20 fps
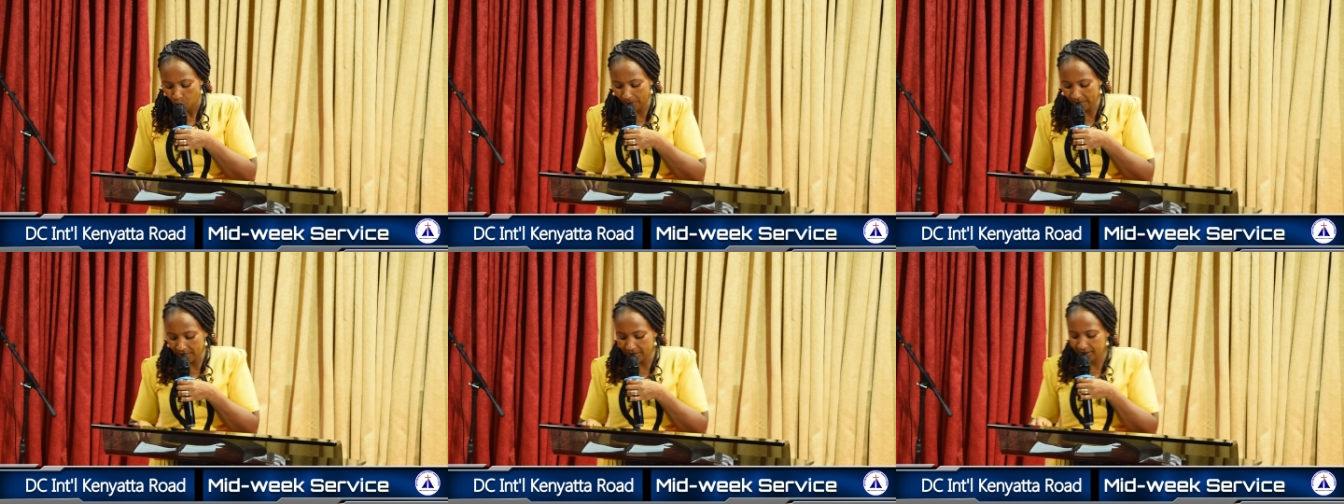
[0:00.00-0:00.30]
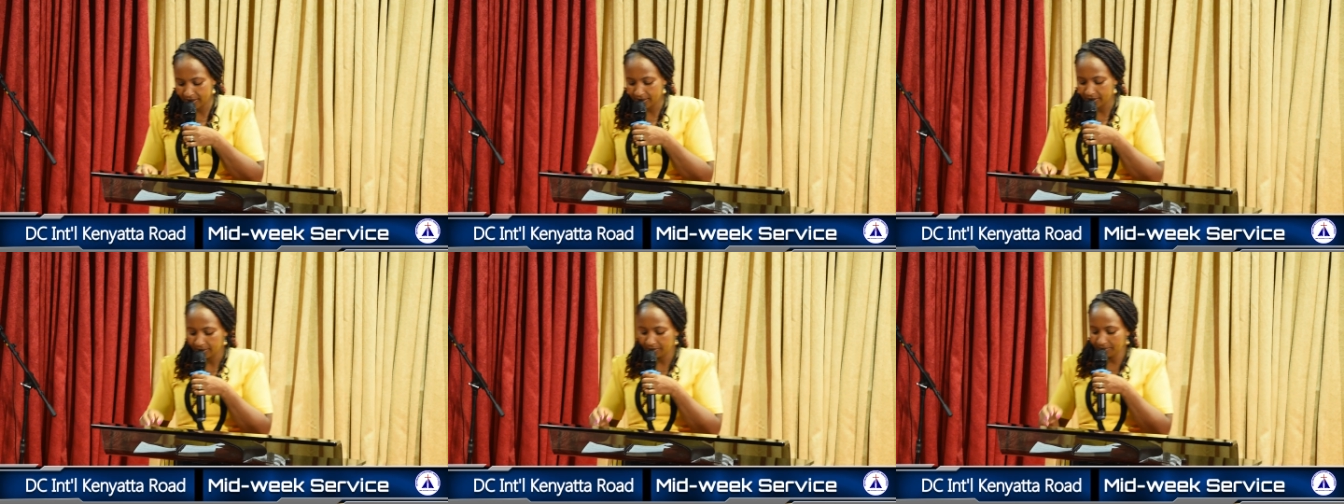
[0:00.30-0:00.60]

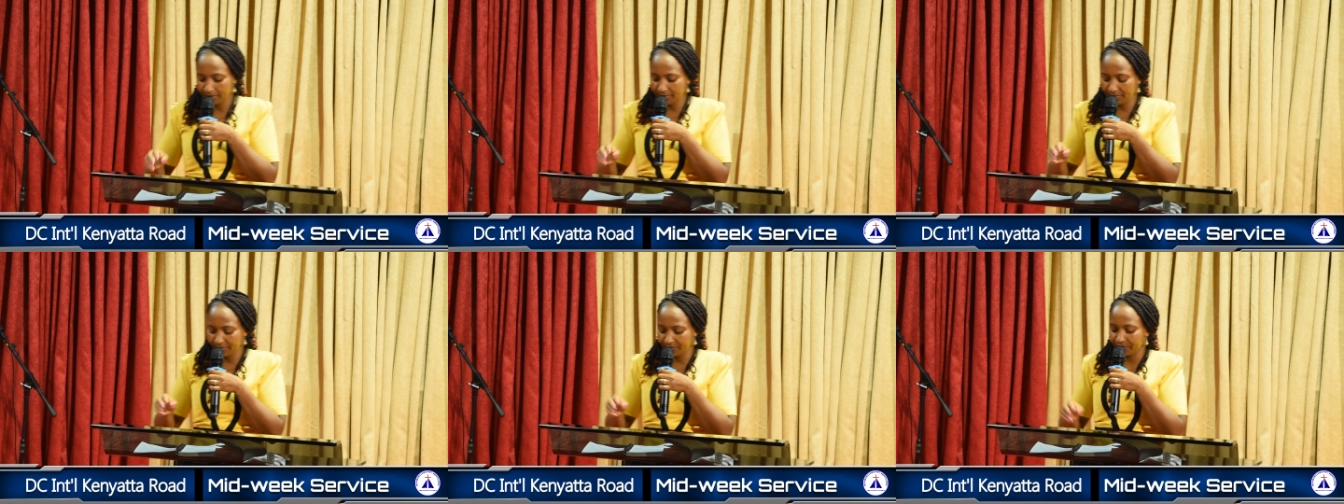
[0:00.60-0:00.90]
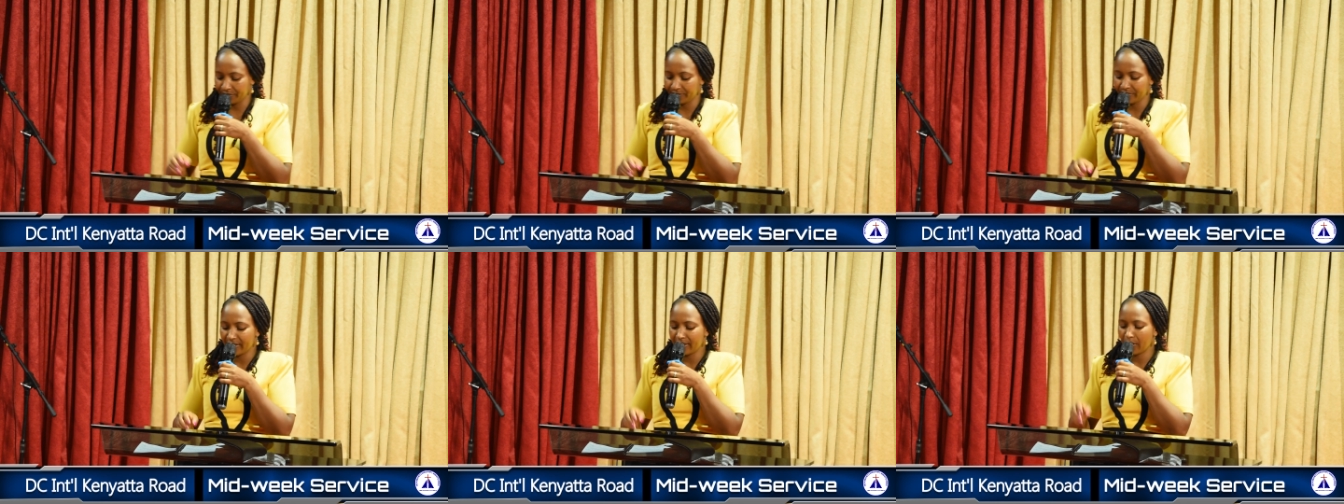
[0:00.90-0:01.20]
when,
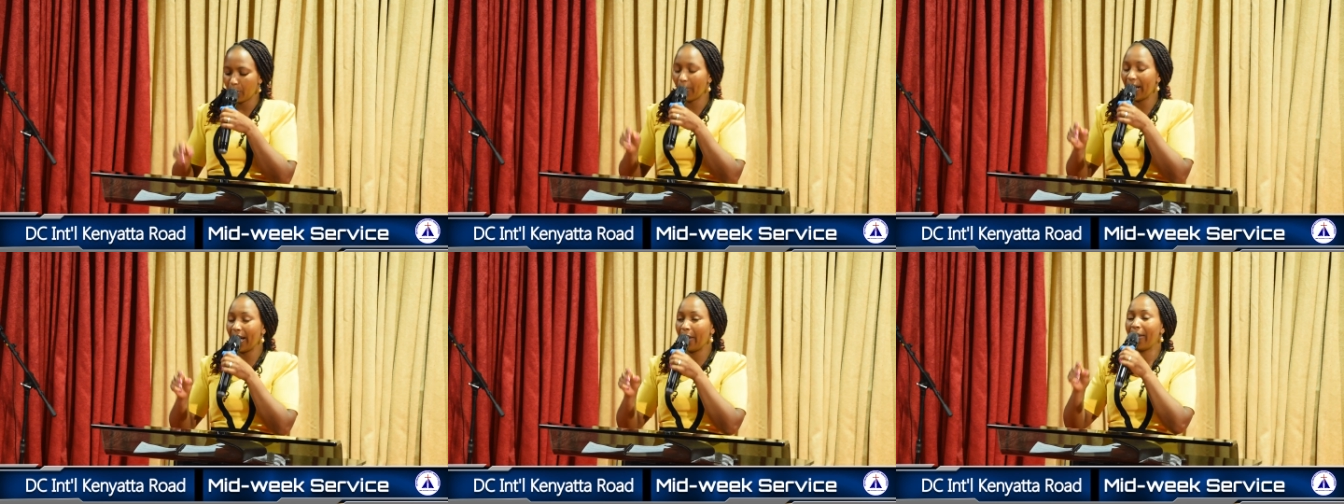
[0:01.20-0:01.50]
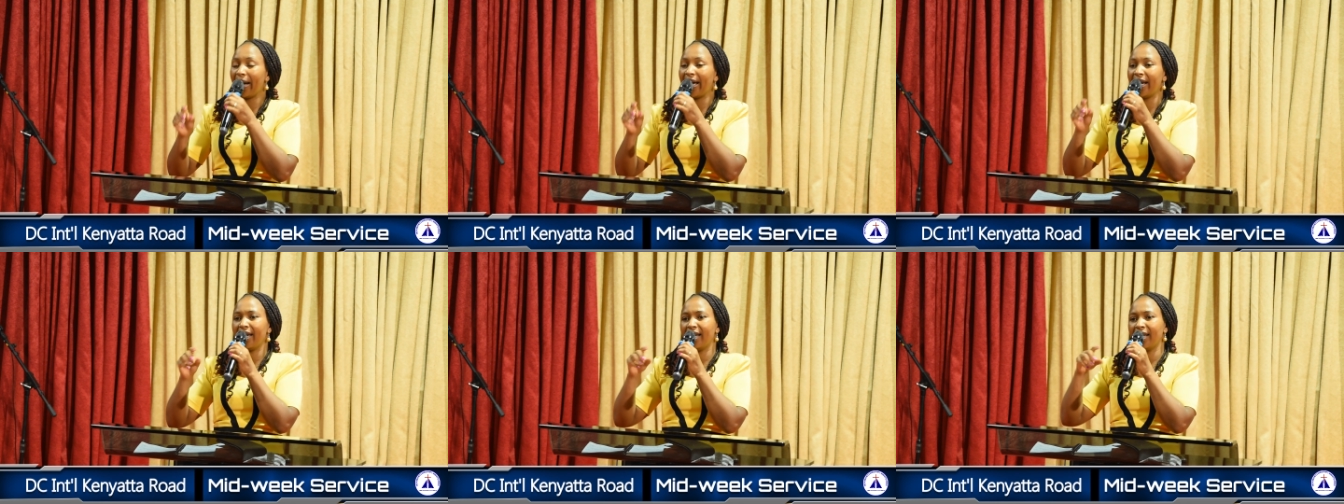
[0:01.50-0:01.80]

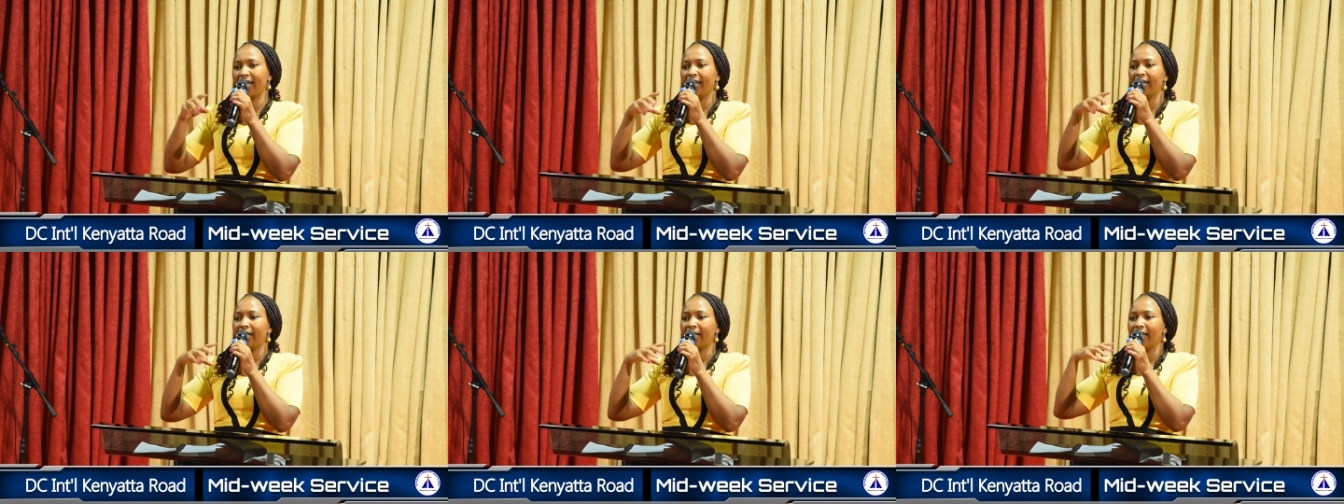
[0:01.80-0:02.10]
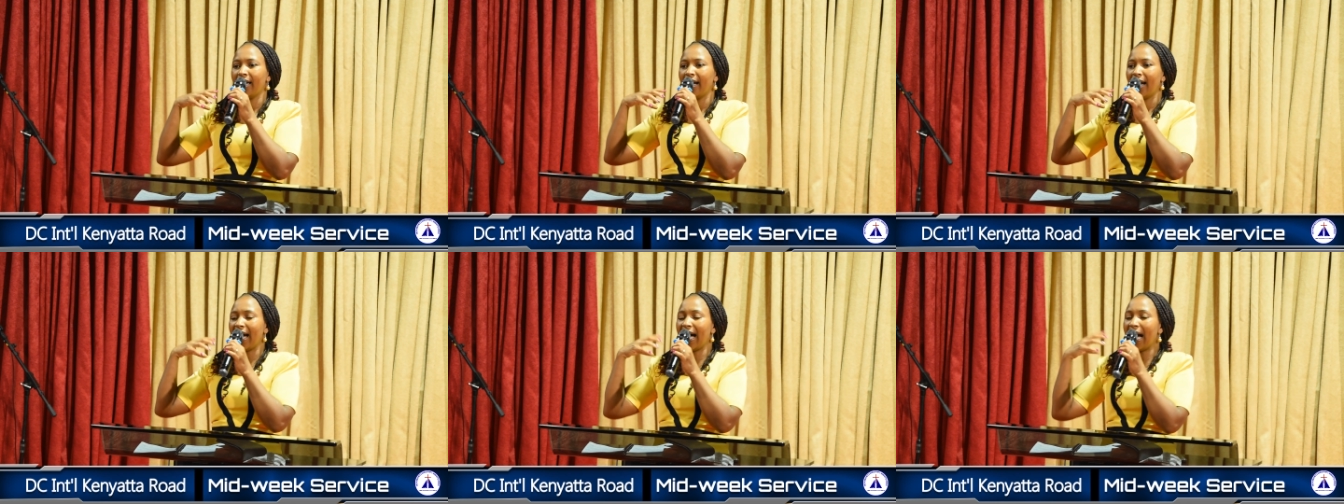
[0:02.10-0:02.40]
when
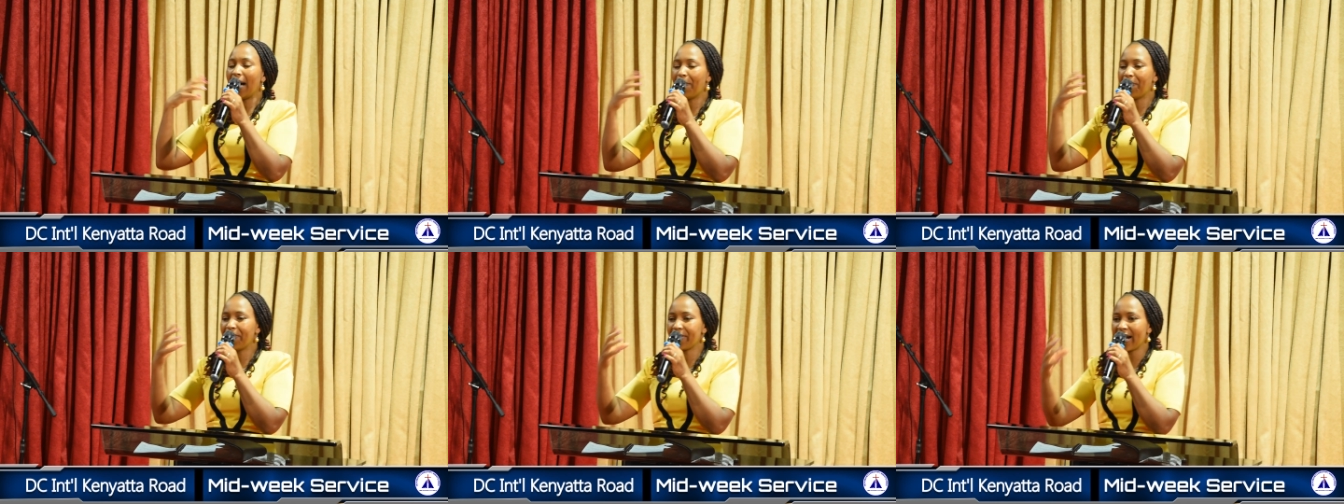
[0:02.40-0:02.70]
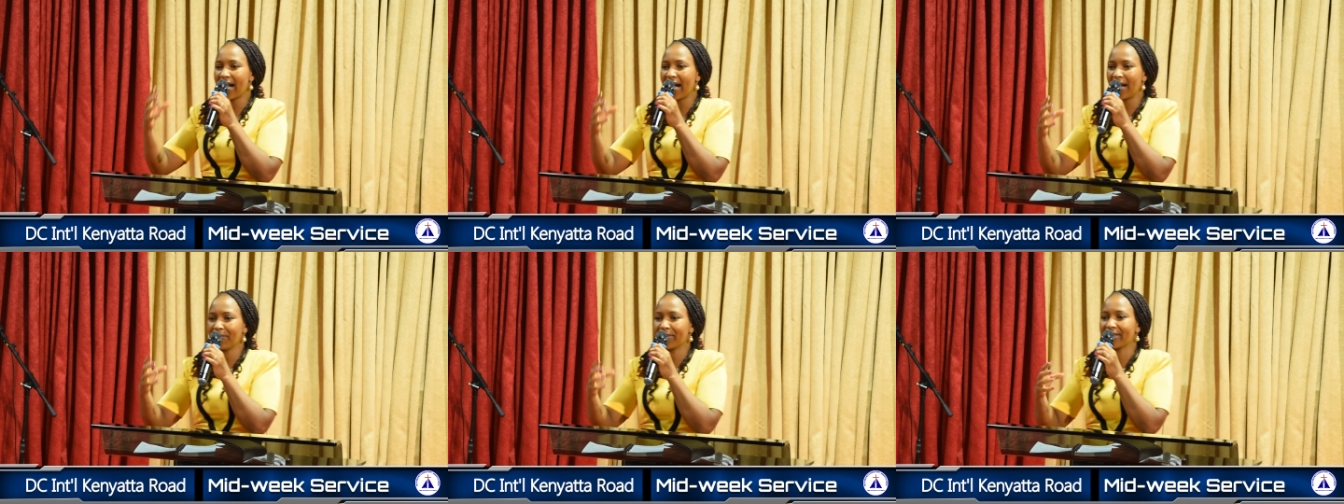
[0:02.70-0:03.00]

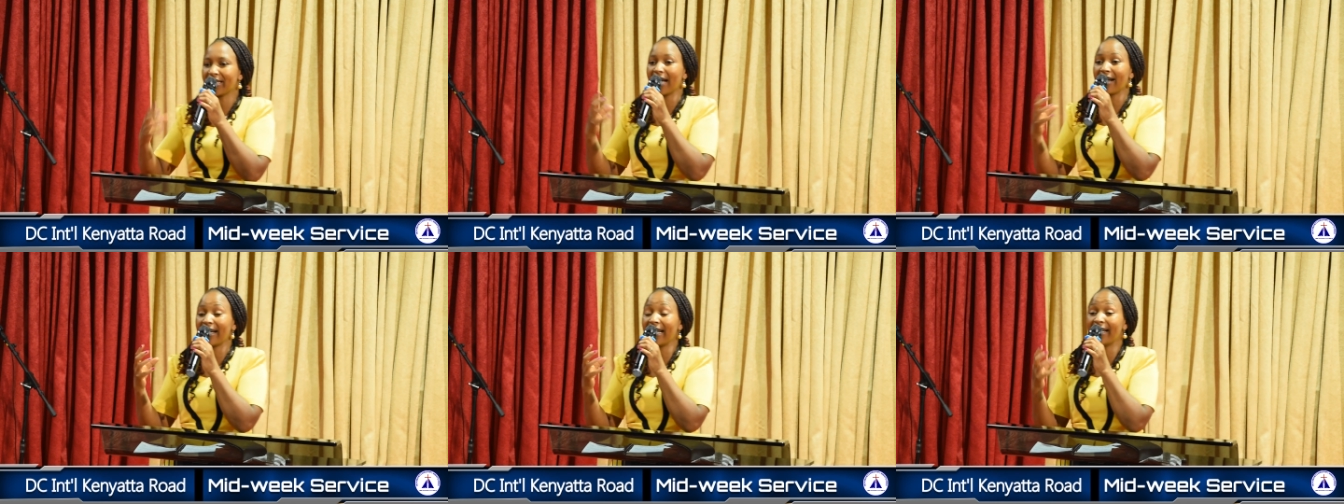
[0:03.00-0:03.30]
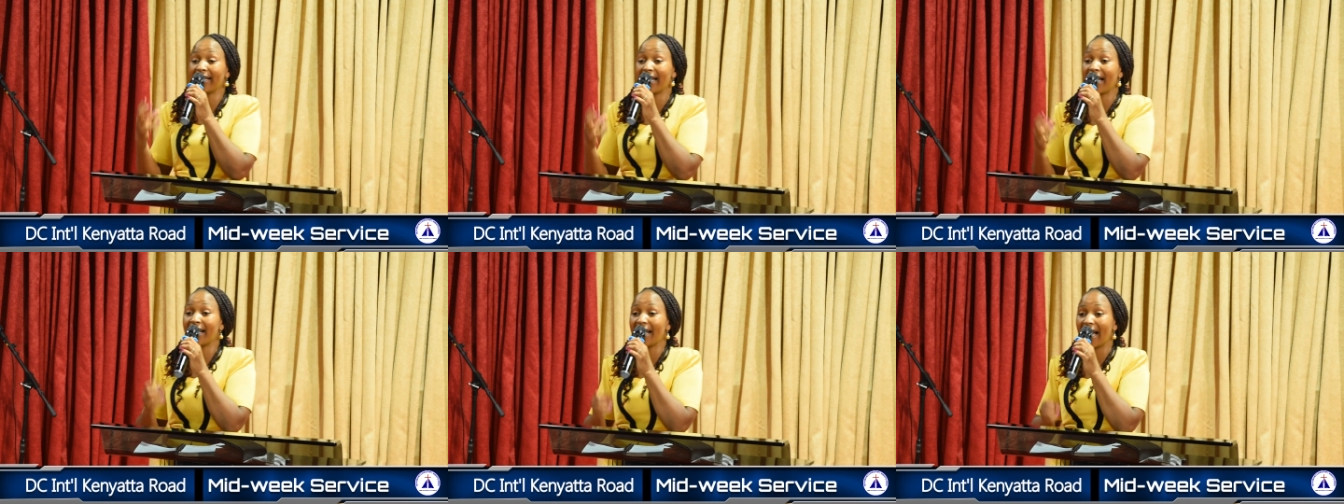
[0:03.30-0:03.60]
Abraham
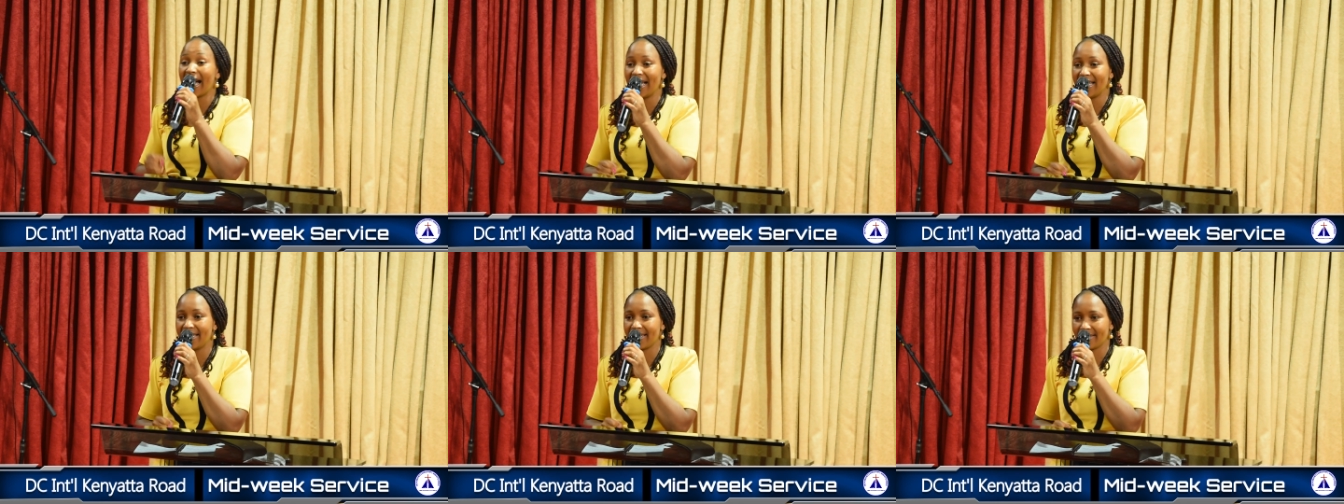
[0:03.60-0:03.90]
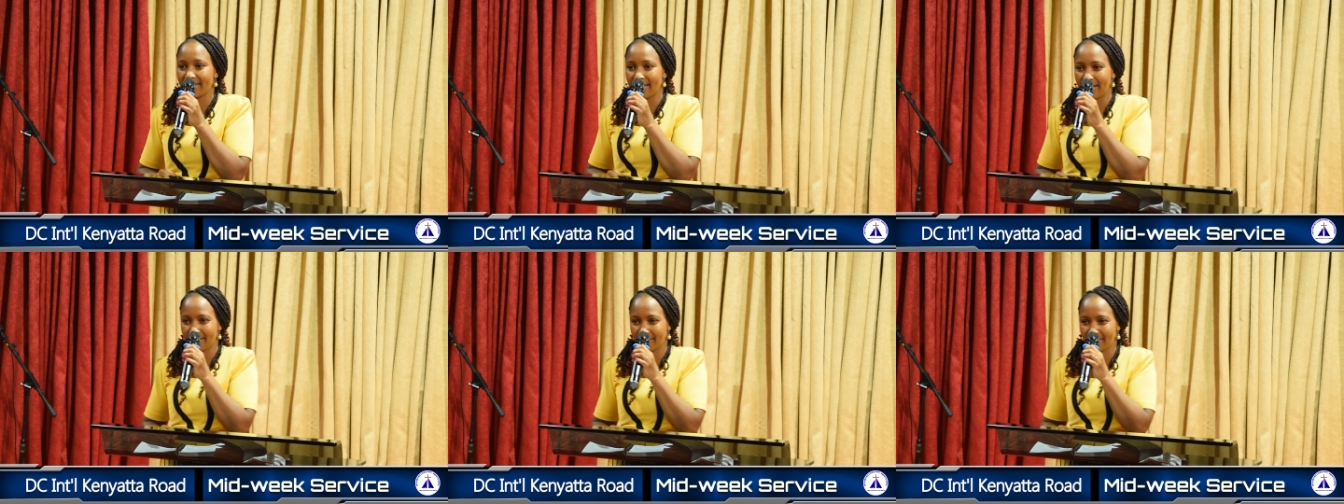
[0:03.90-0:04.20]
surrendered
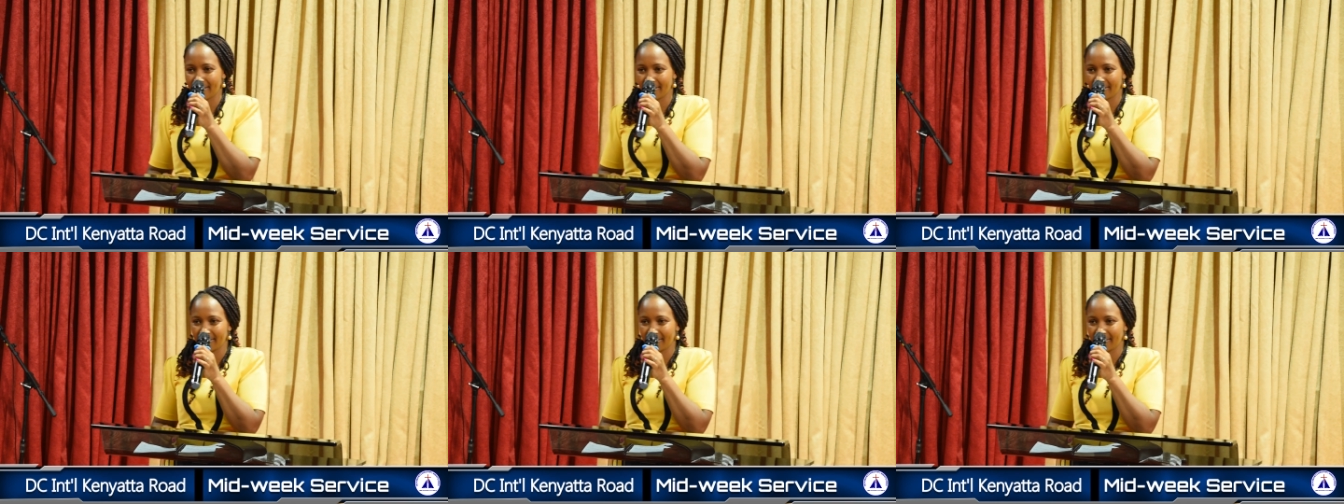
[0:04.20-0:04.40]
Isaac,